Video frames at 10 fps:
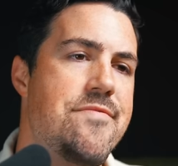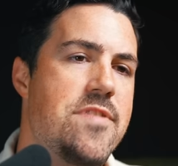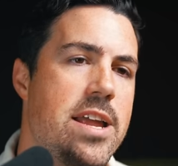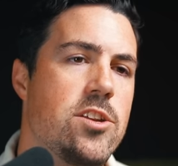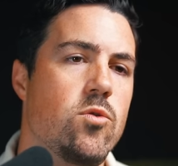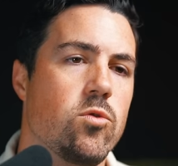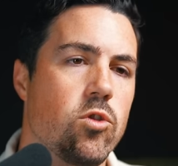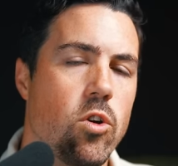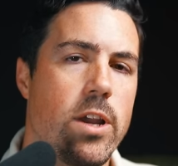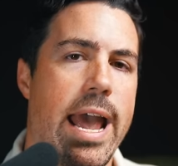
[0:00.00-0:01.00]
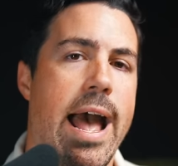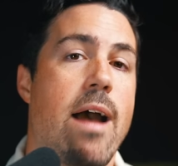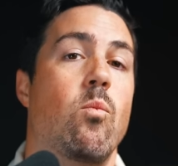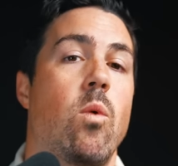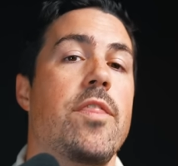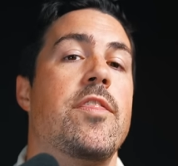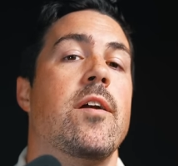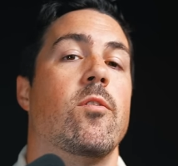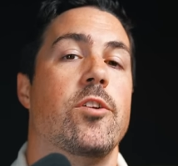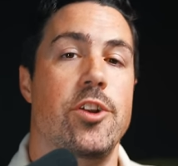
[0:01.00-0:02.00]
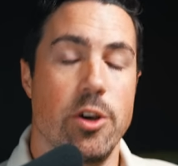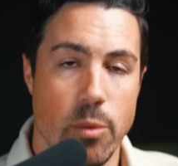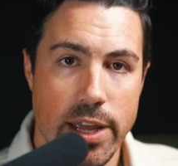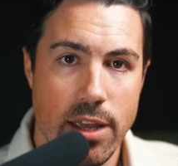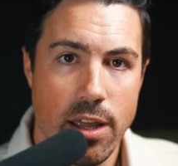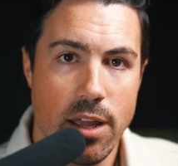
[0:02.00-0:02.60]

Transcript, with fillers: And then you look at what they're doing.